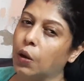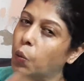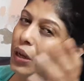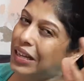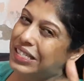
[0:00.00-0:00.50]

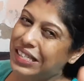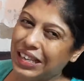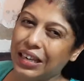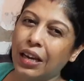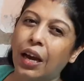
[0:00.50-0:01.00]
We can
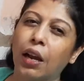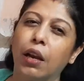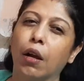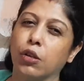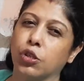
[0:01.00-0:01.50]
see
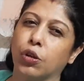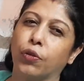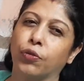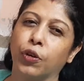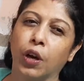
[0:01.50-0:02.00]
lots
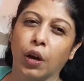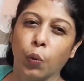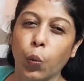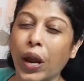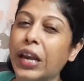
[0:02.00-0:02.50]
of
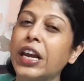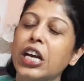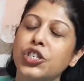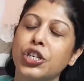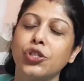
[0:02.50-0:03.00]

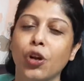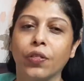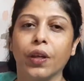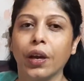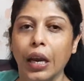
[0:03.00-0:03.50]
variations on
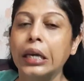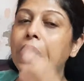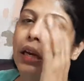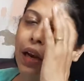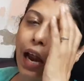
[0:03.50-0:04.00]
the
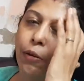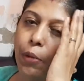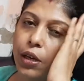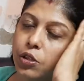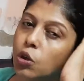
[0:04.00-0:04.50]
Indian
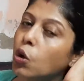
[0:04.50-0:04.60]
landmass.